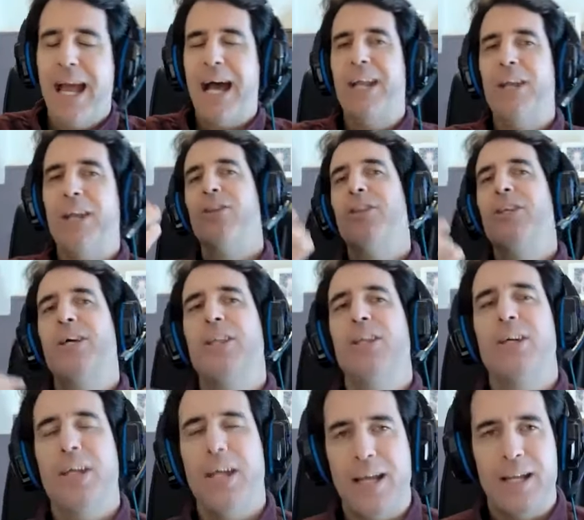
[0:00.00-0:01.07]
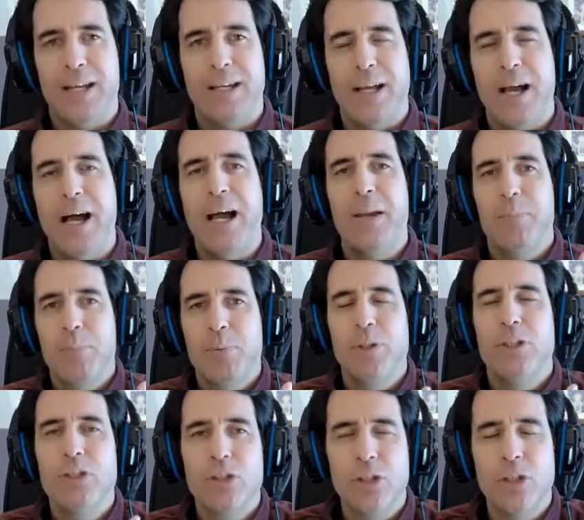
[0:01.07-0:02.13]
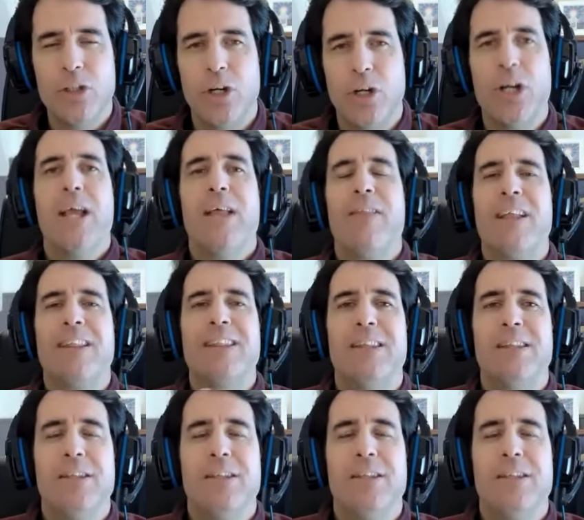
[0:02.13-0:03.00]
And on the other hand, I'm pretty sure that